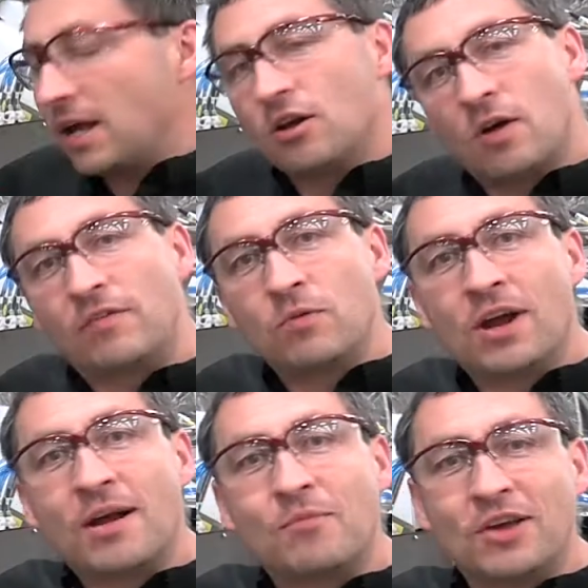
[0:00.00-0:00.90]
Hello
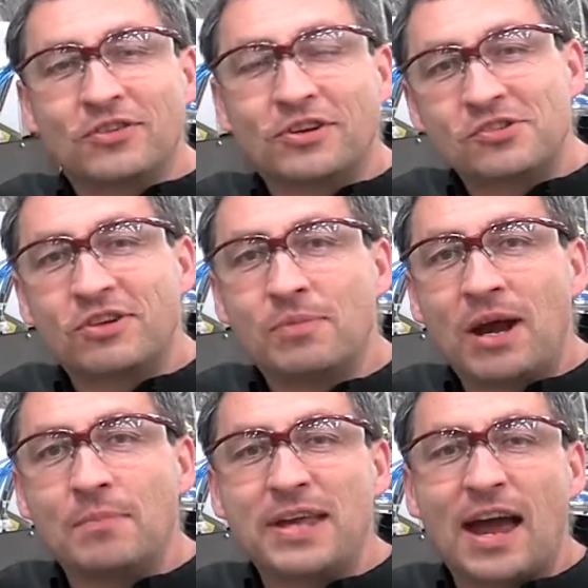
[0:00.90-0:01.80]
everyone, I'm Russ.
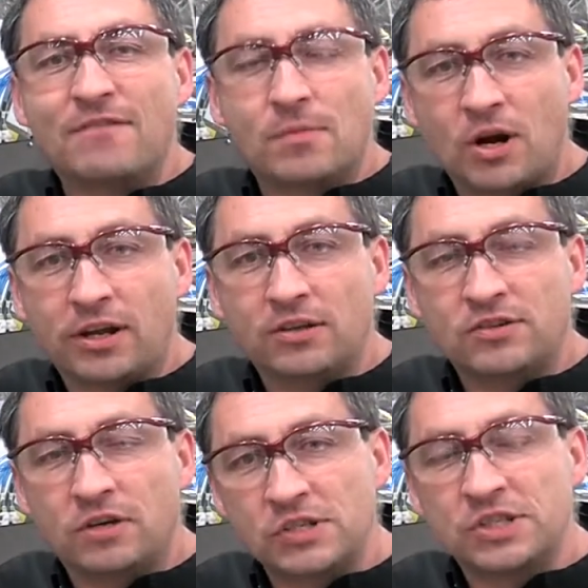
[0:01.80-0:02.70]
I'm the Aftermarket
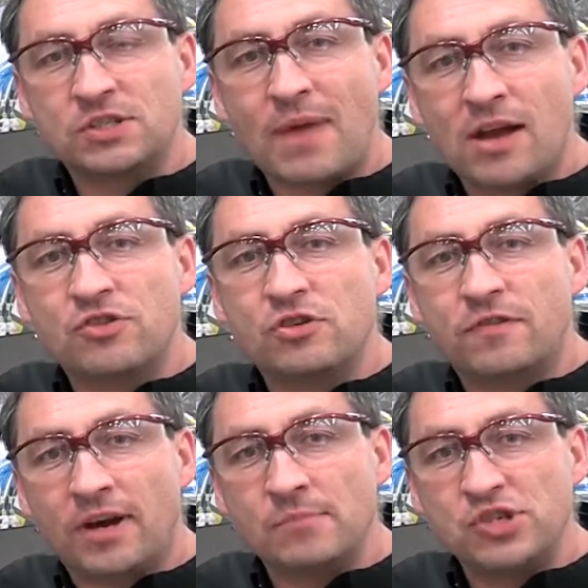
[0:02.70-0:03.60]
Services Manager
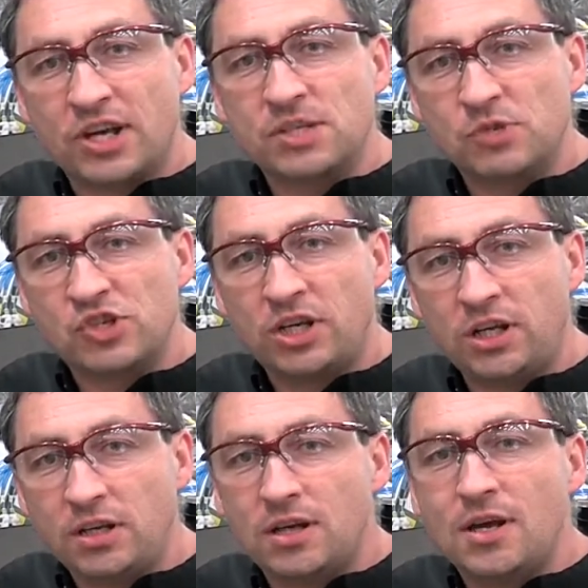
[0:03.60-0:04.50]
for MGS
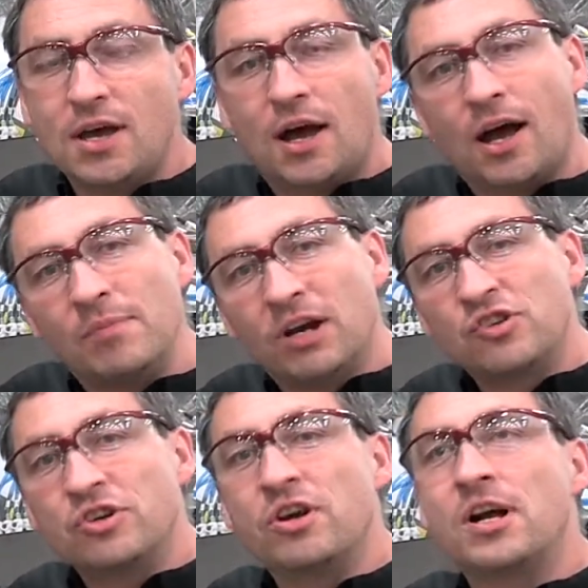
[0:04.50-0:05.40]
Machine. I'm here
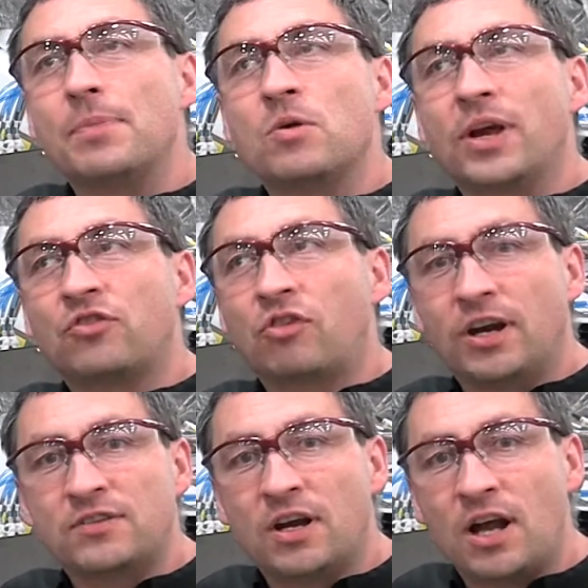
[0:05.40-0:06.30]
to show you a couple quick
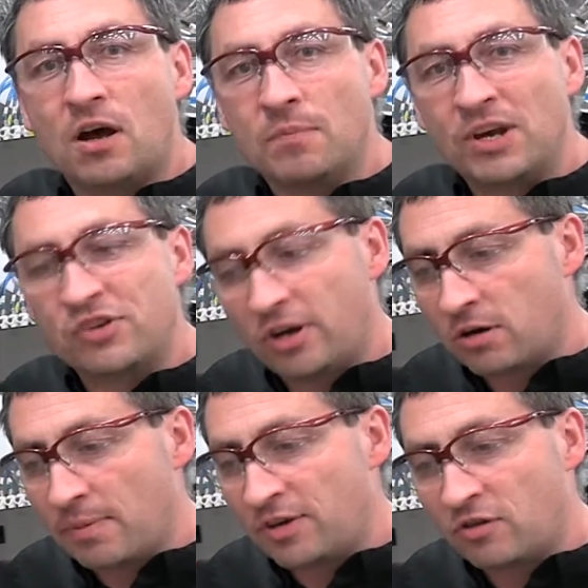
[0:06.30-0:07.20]
tricks on how to make sure your
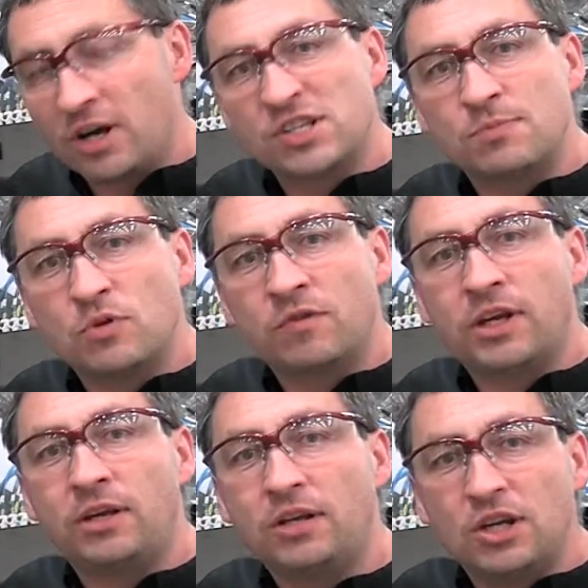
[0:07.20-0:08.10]
equipment's running
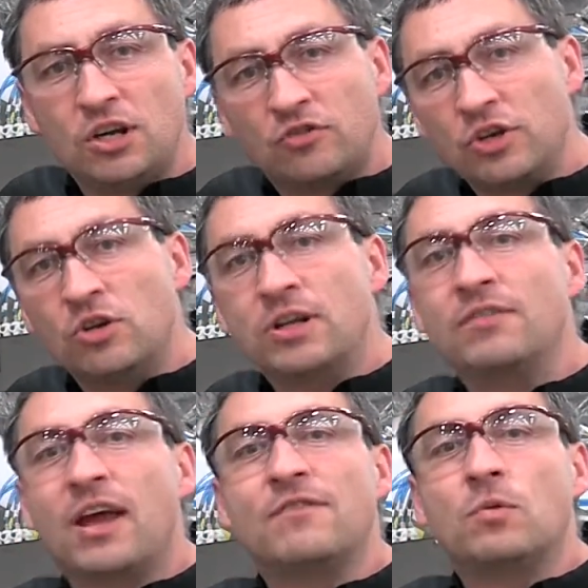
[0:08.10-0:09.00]
smoothly so you don't
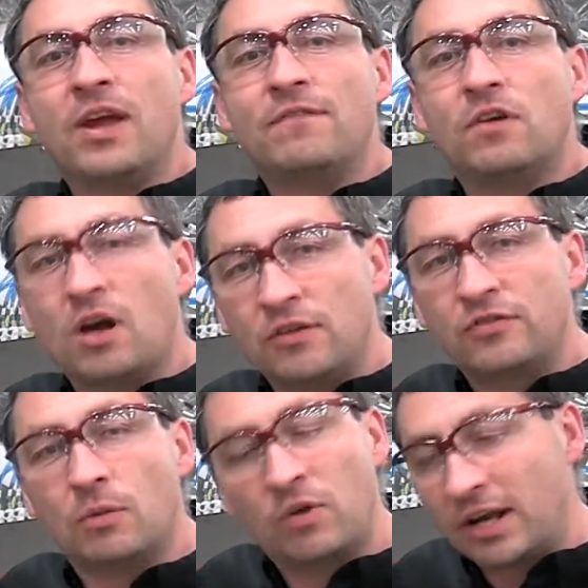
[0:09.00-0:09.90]
even have to wait for
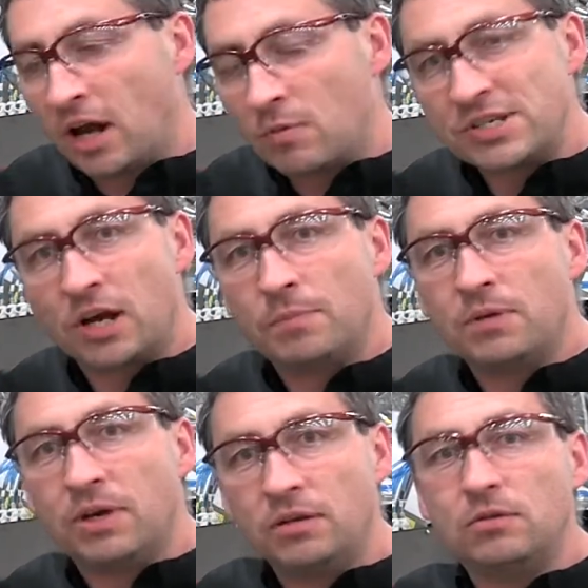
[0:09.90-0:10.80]
us. And we can always help
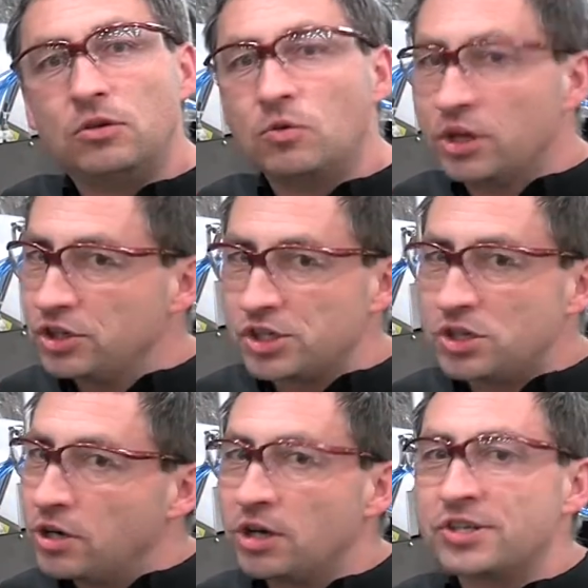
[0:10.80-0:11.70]
you, but you can just
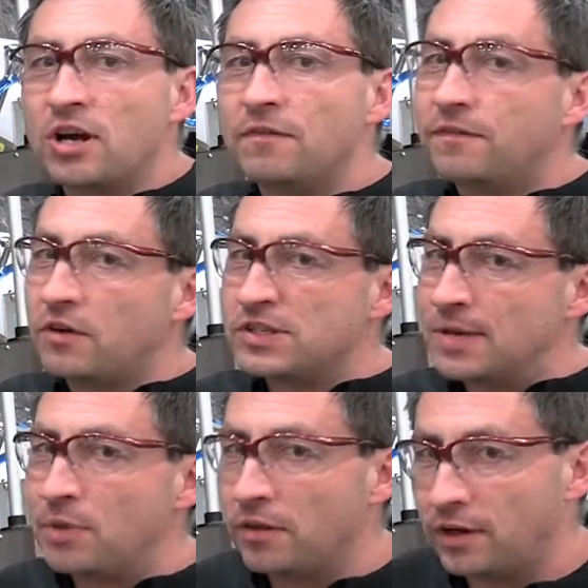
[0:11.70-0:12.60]
do it yourself for
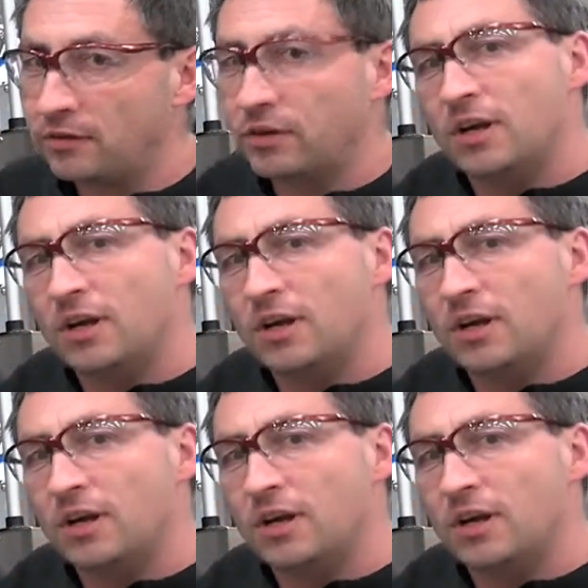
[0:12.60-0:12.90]
simple things.